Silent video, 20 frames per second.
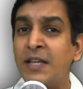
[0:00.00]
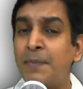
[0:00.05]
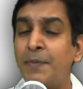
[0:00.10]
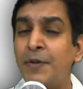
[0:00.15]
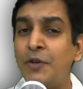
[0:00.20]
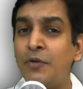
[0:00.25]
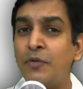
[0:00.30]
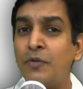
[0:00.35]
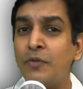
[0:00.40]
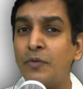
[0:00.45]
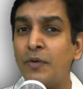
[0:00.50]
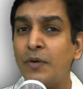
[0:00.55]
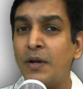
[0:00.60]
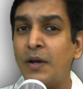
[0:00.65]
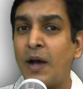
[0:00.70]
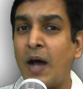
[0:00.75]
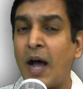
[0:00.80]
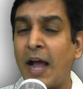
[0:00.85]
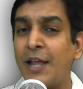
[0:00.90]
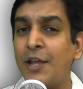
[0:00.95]
CPU,
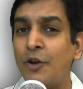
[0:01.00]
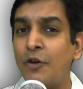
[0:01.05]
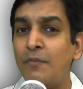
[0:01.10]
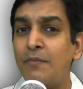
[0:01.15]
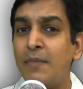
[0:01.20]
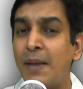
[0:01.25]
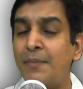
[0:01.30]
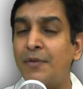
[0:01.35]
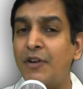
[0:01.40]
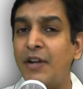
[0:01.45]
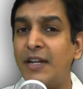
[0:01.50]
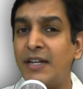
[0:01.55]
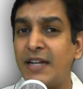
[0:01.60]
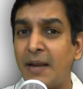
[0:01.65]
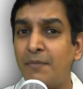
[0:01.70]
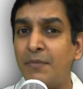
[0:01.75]
IO, memory,